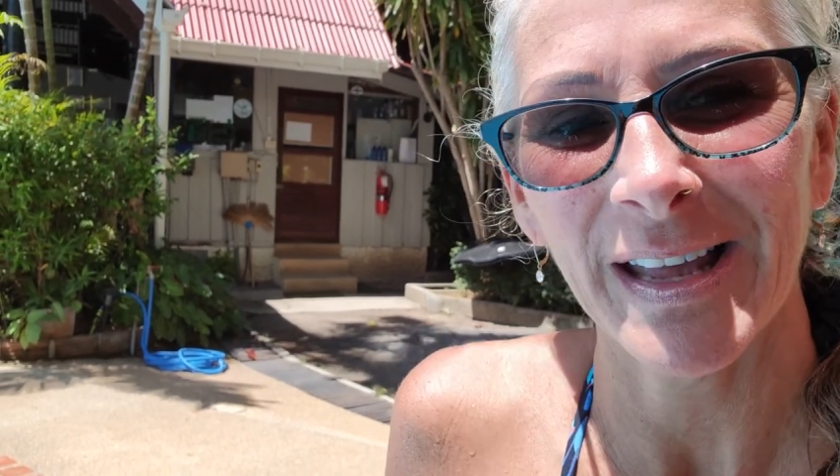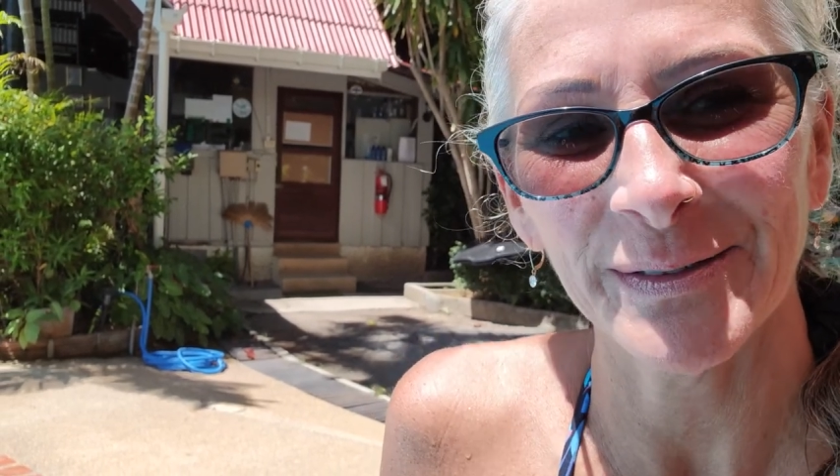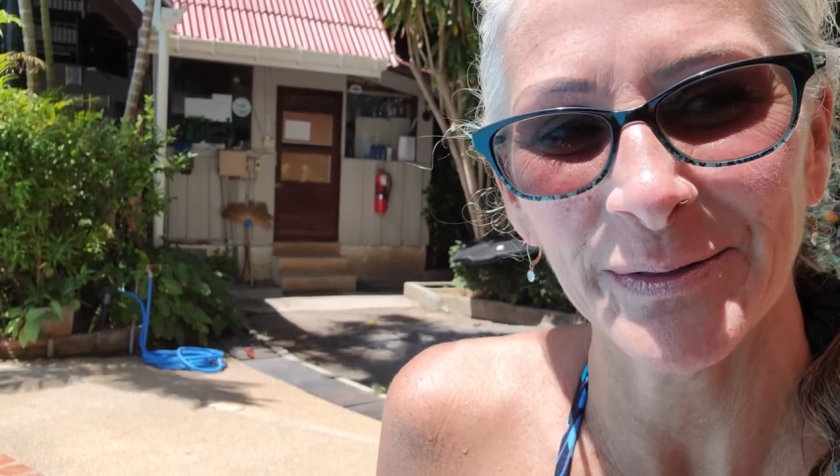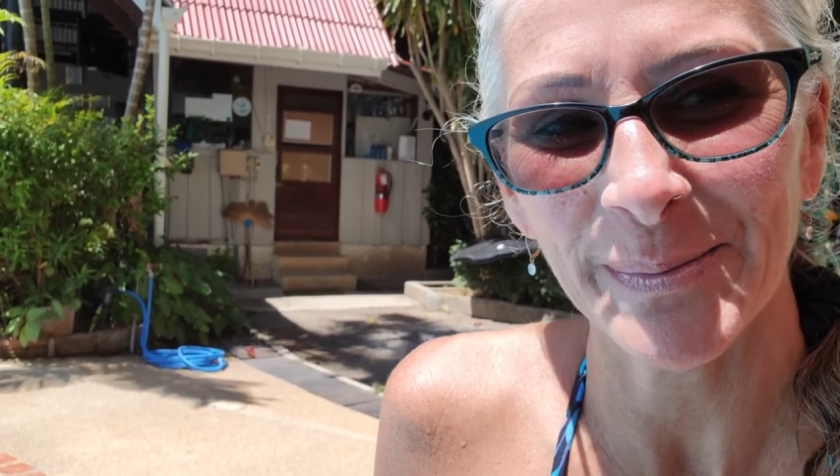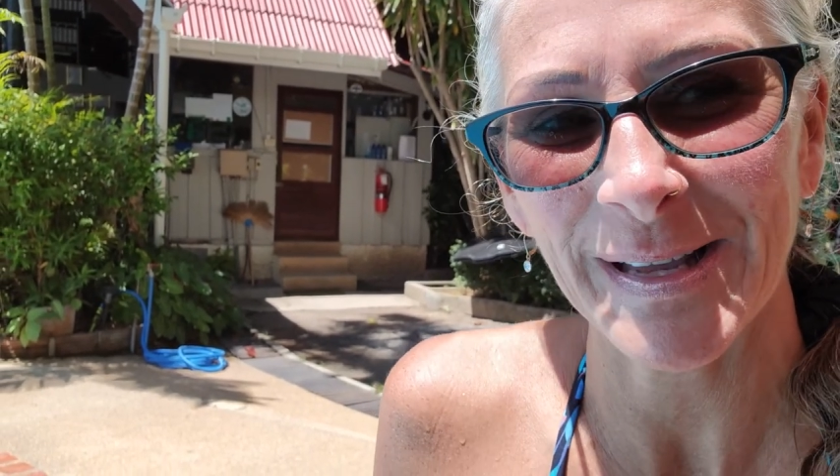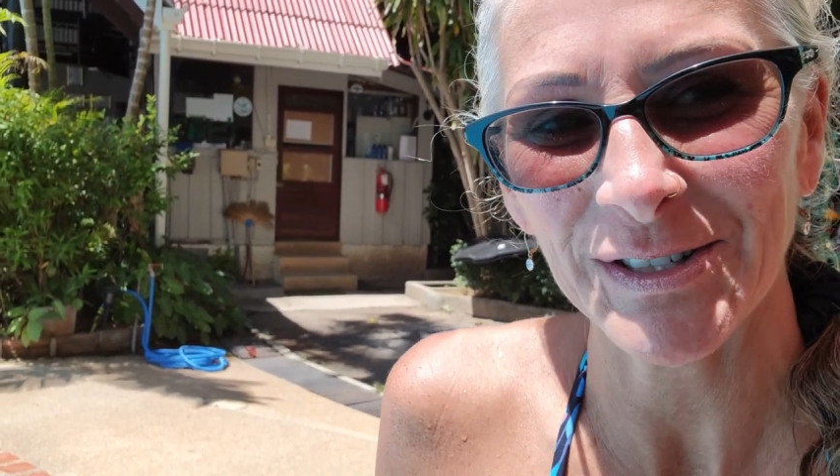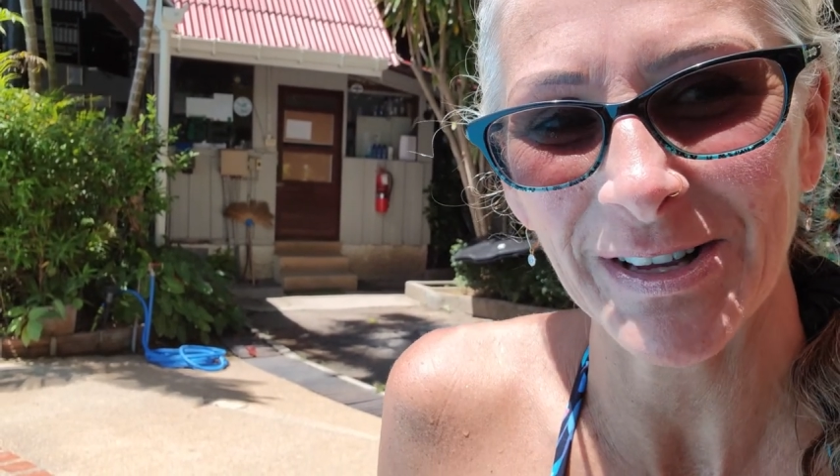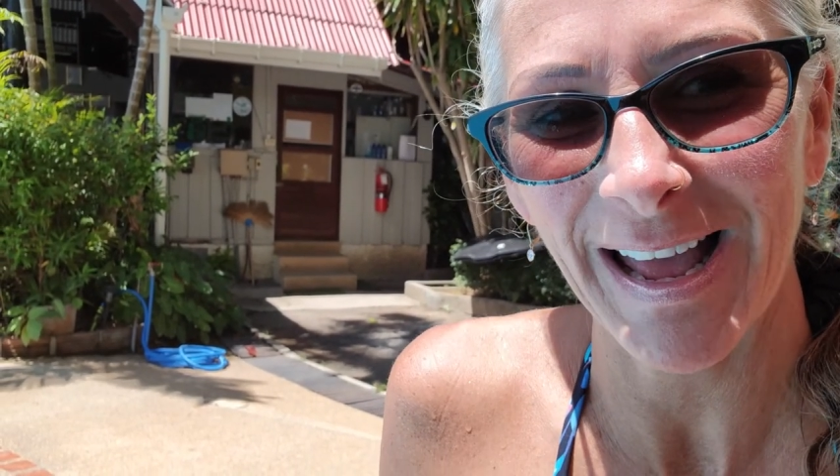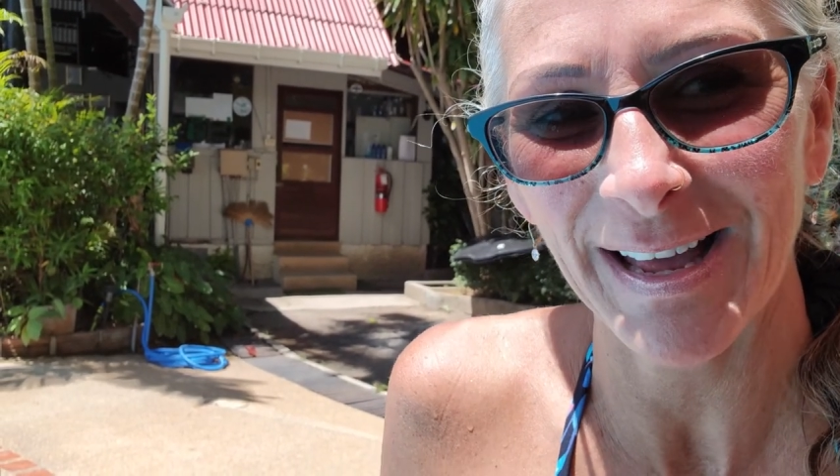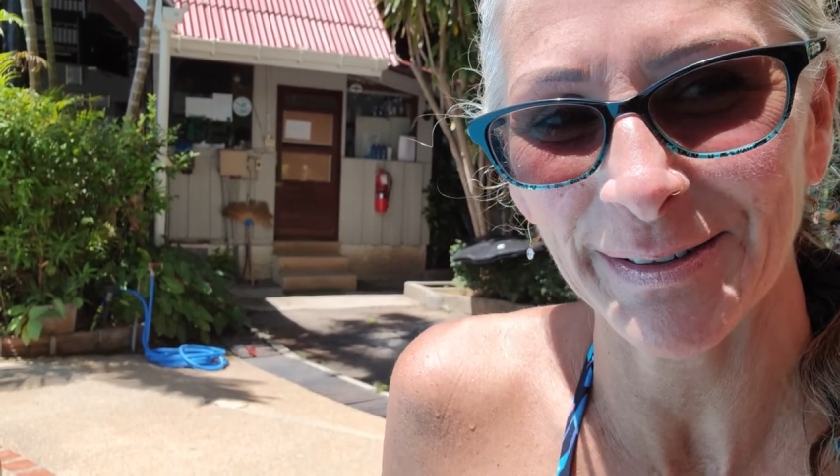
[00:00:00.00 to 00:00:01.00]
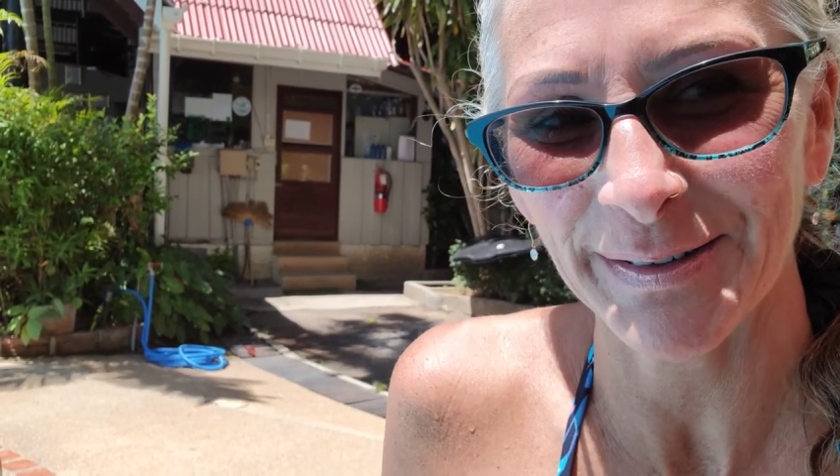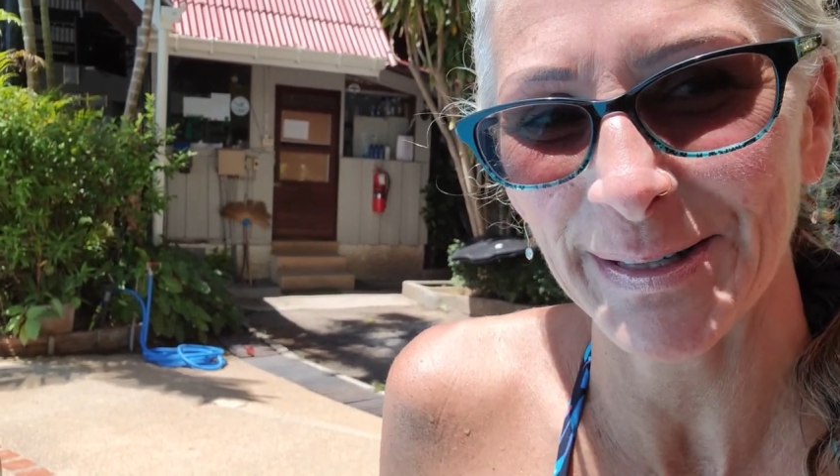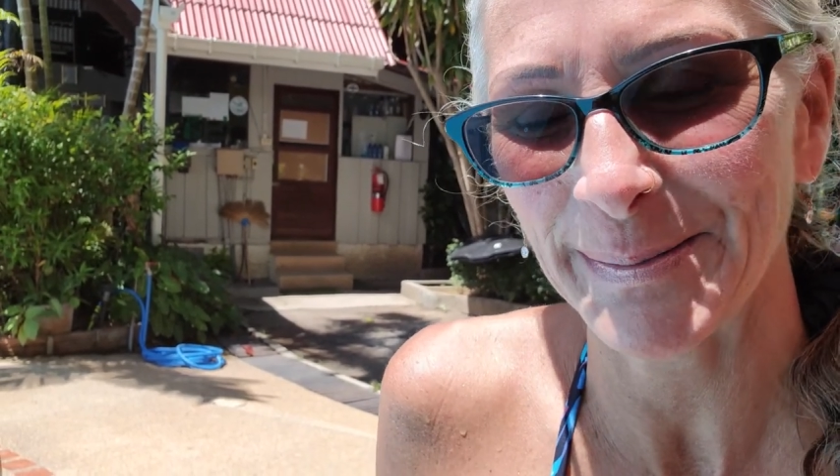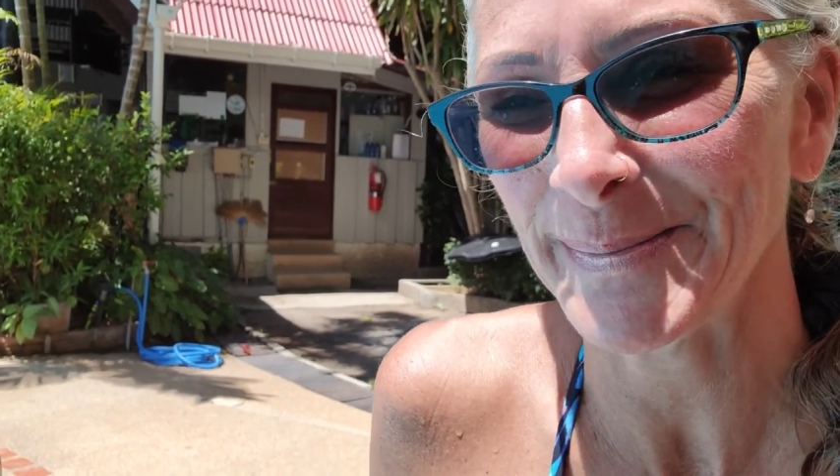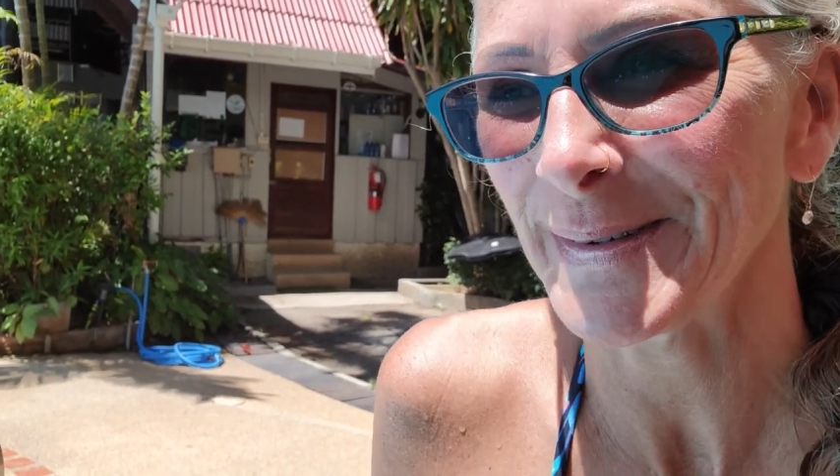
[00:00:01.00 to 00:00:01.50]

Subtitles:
information out of him.